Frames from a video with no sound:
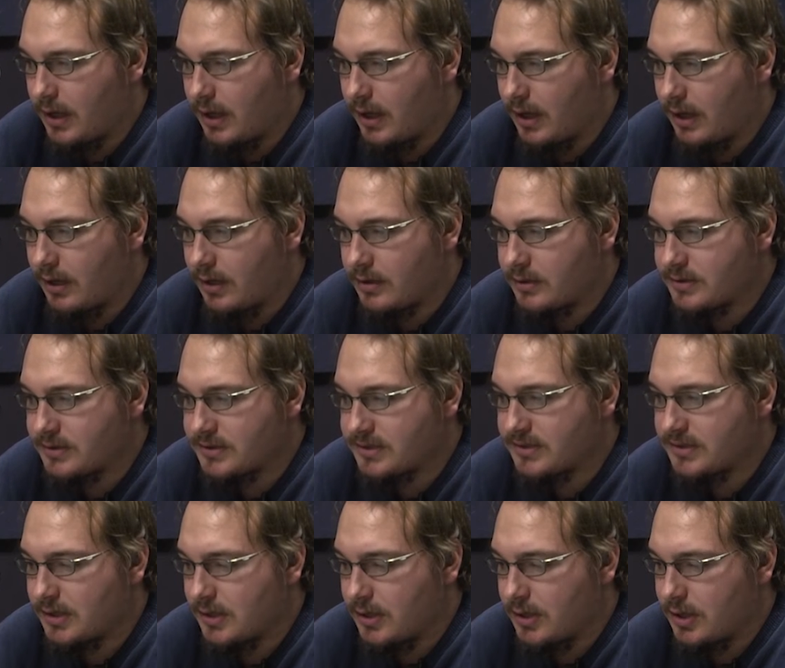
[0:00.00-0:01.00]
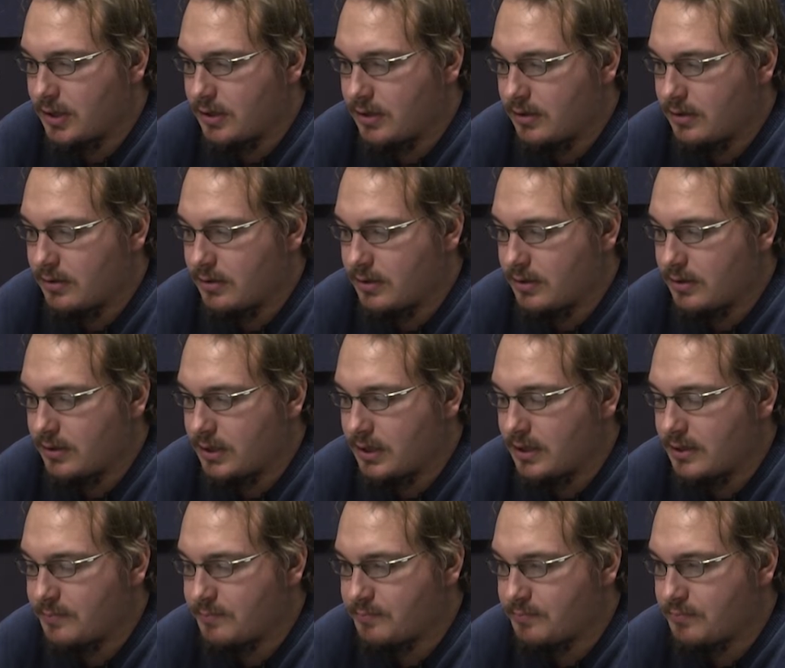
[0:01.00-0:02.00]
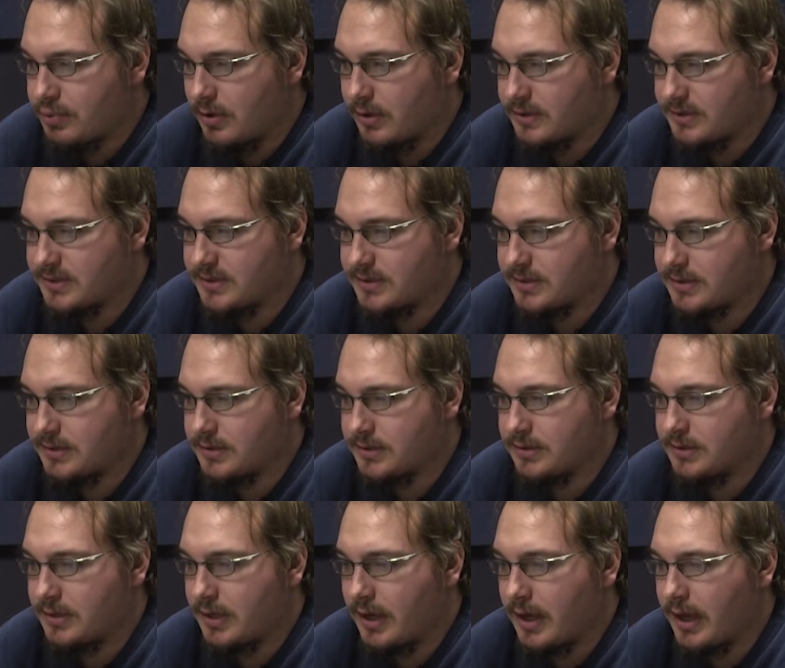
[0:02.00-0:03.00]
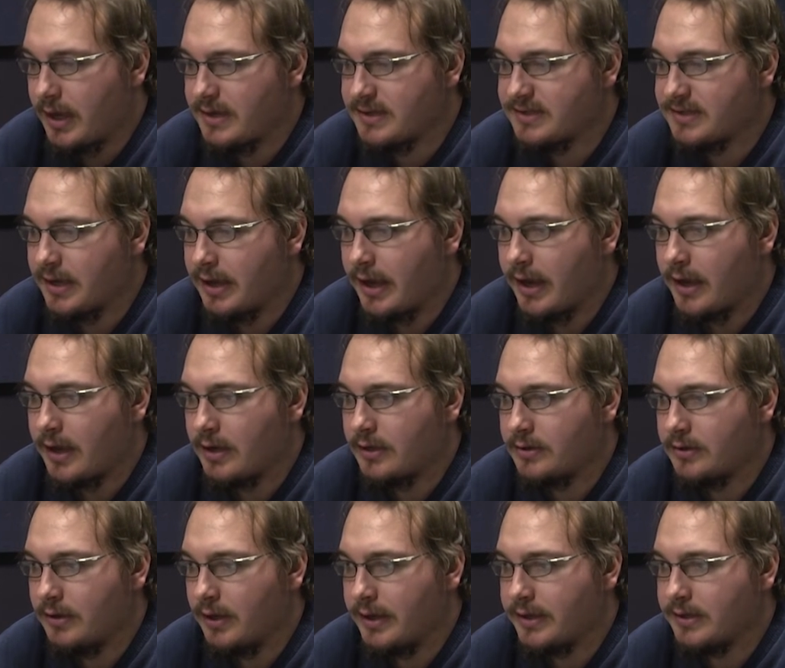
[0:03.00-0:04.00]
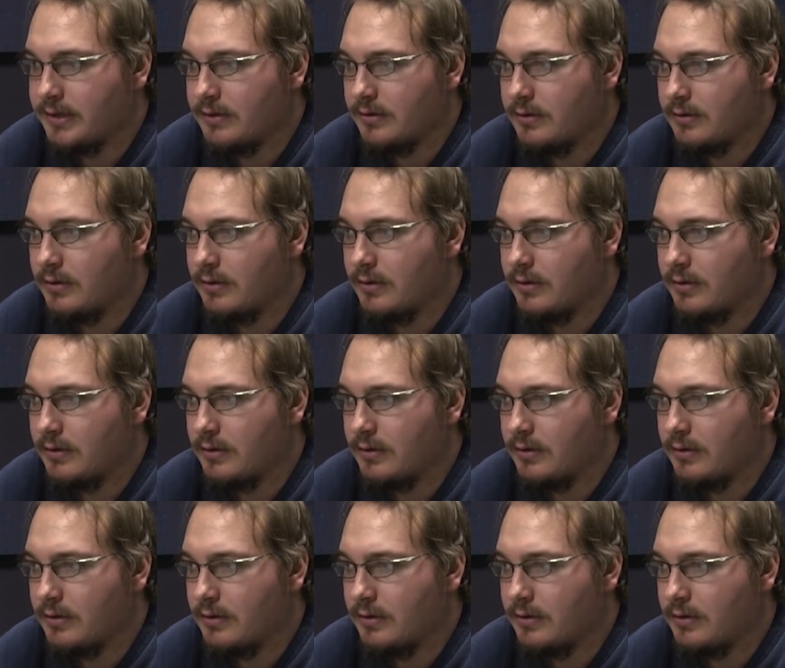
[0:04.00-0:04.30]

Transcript: is he puts his head like